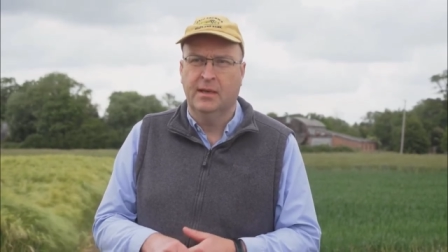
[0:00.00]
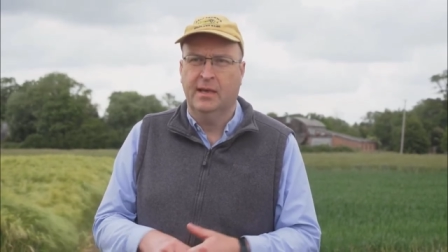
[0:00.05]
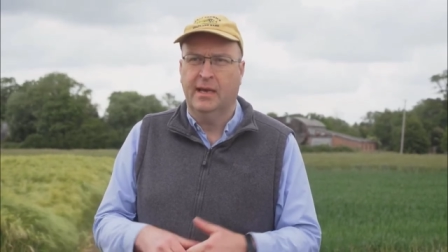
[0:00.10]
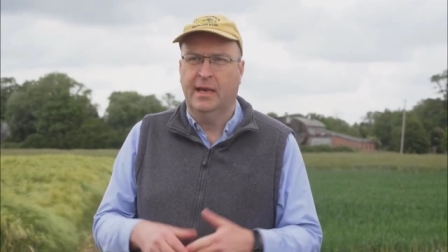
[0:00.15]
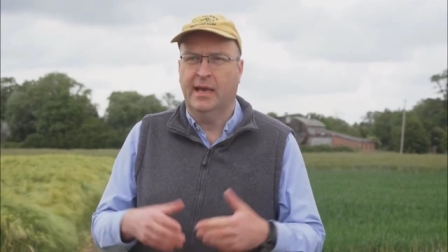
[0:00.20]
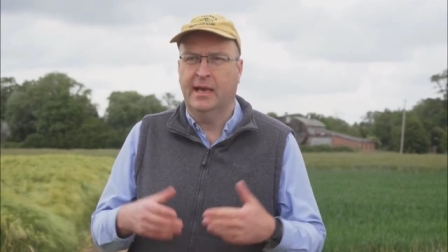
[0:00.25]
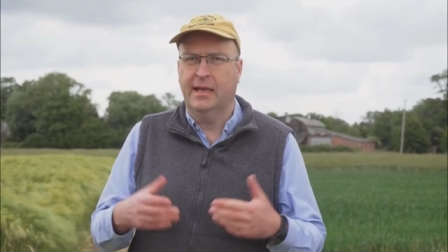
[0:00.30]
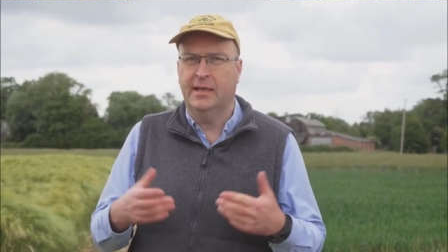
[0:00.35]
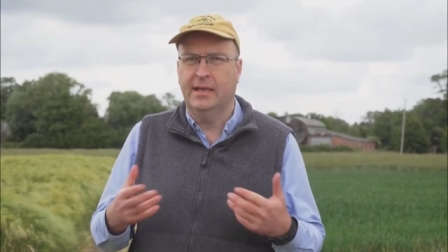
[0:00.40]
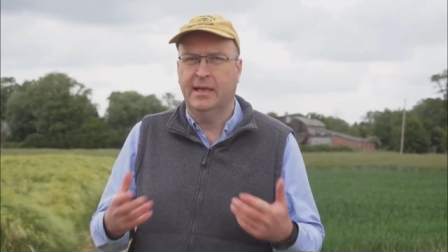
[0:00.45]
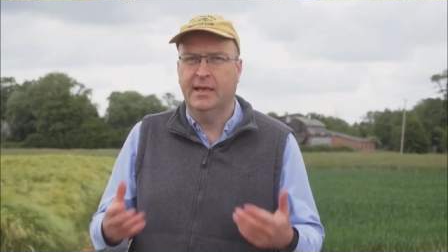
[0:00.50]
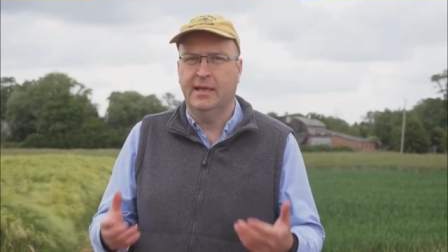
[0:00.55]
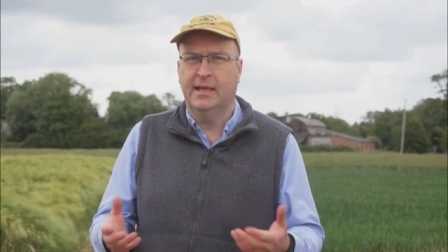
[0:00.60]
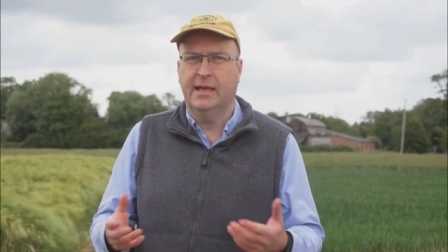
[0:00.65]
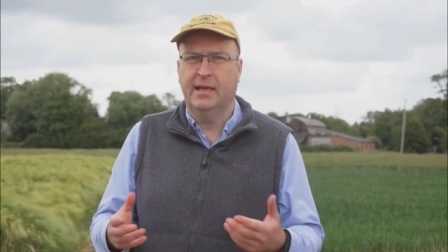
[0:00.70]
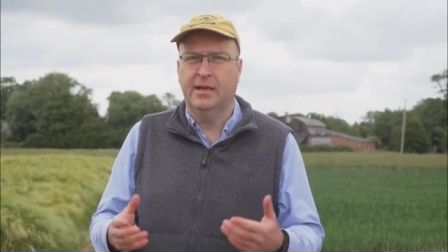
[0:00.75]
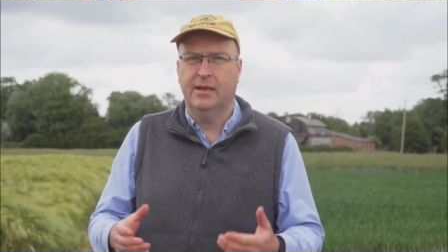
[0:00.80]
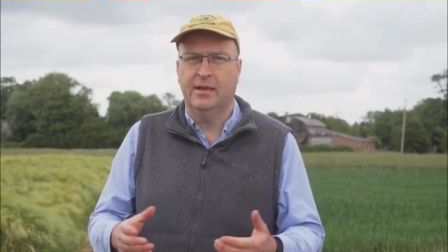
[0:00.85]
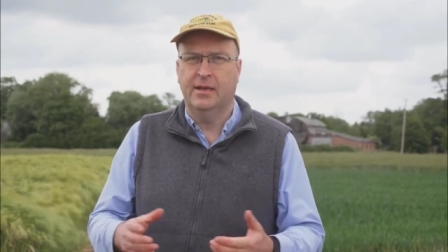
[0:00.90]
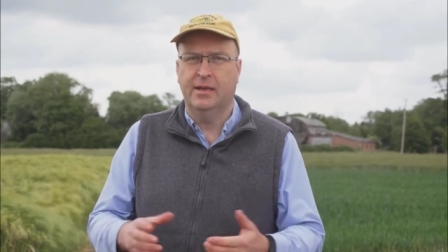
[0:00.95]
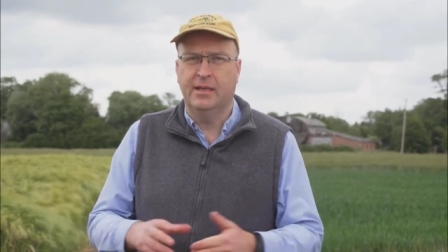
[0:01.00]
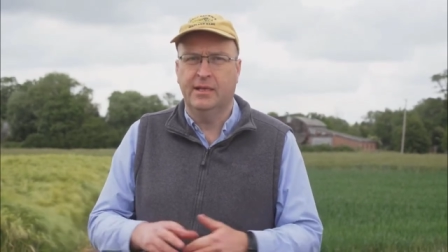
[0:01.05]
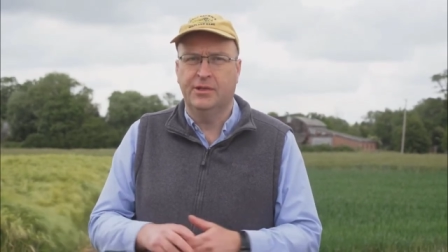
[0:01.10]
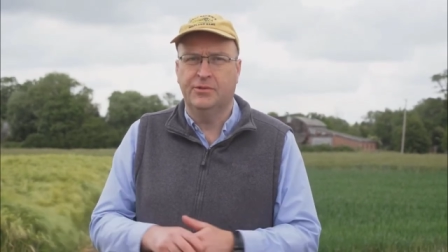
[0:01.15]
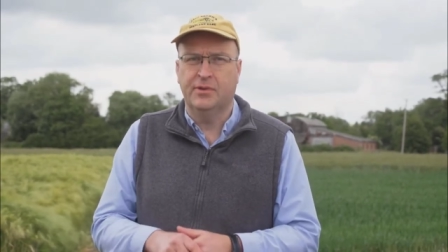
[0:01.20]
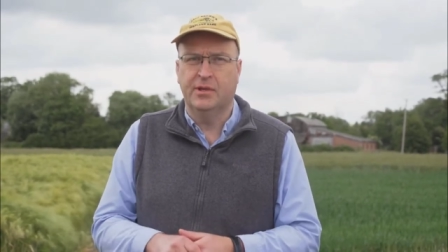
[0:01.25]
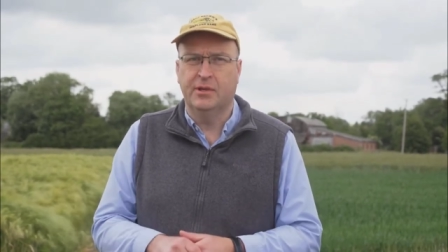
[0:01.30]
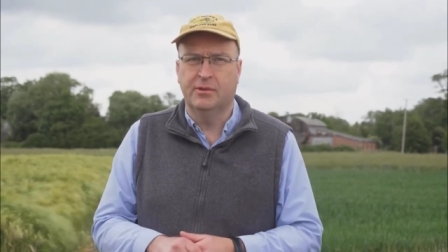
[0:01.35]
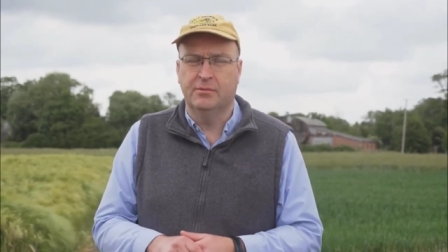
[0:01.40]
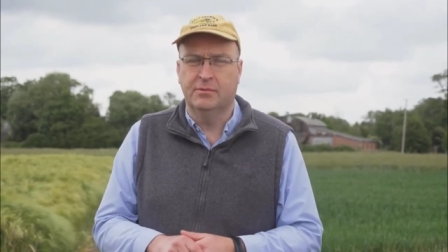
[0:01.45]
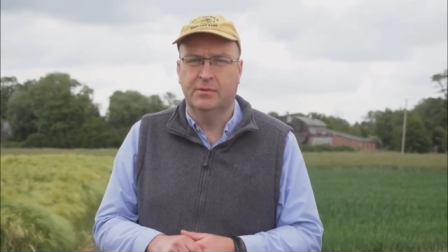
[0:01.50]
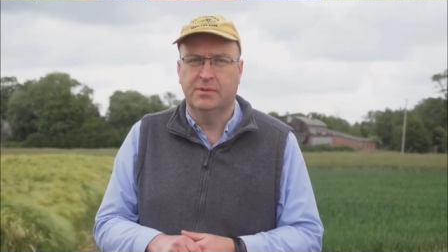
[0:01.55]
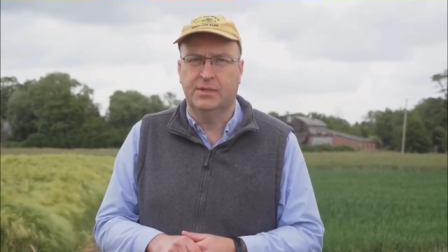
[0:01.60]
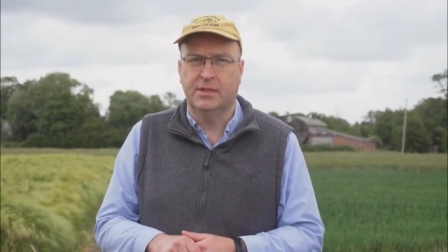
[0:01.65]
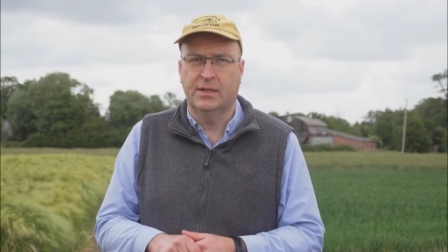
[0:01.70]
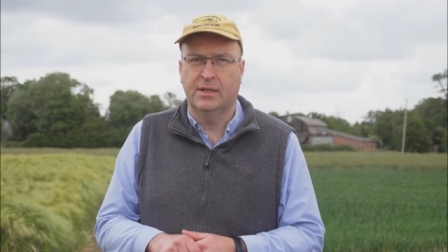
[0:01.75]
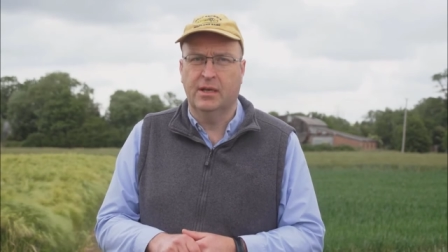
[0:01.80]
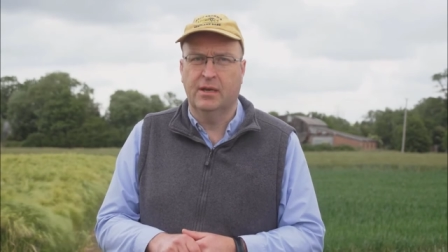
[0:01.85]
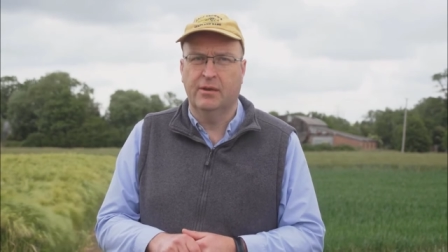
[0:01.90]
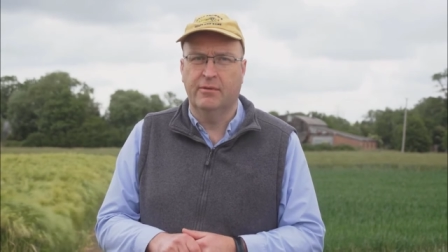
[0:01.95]
And in that early drilled
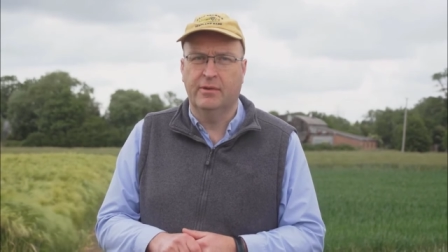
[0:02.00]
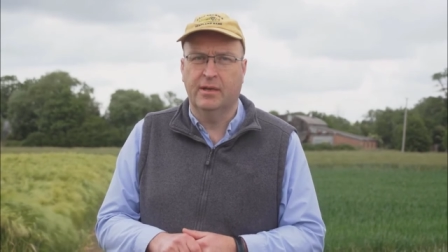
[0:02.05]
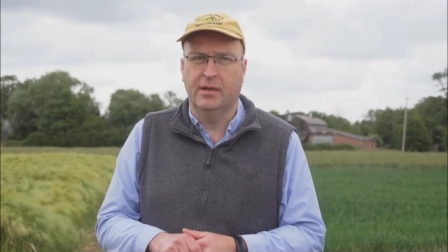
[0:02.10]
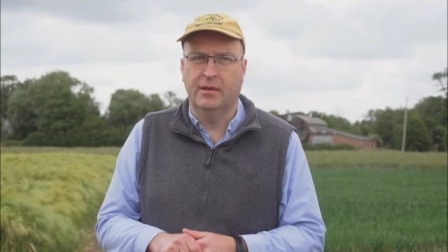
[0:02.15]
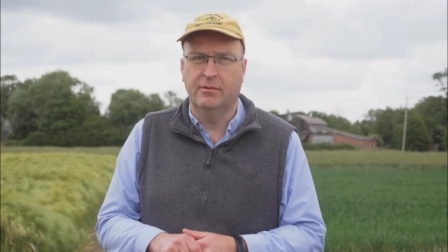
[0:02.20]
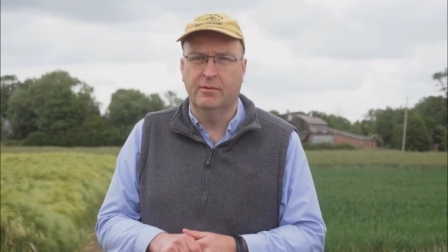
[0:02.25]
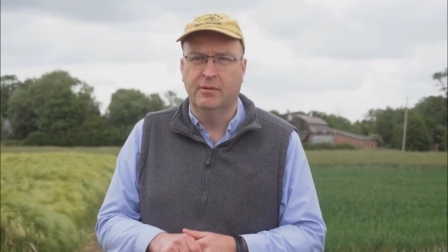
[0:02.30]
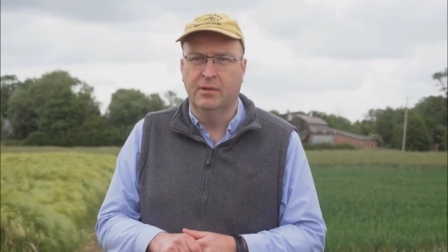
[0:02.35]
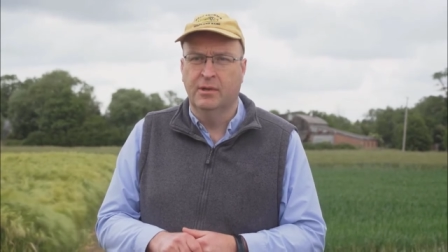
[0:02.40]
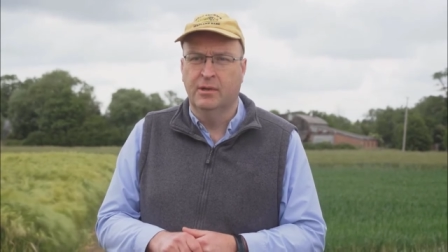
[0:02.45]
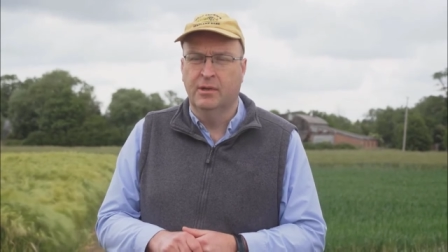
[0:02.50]
scenario,